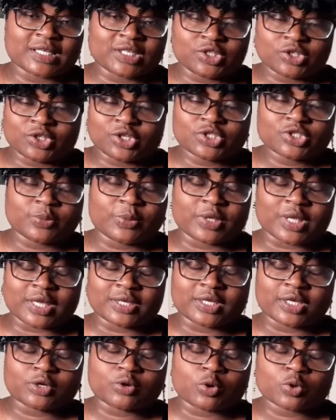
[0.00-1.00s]
You need to be, and
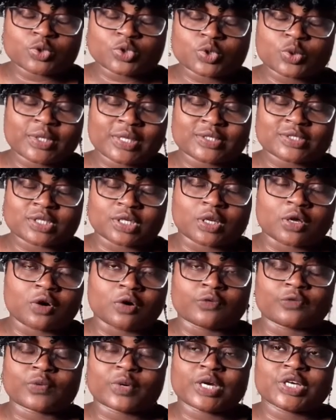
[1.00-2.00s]
then also there's a lot
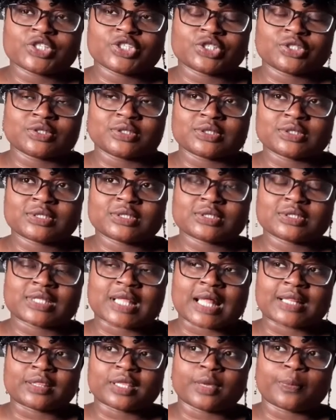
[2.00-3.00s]
of questions
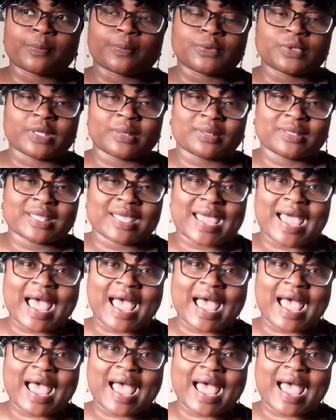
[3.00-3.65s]
that they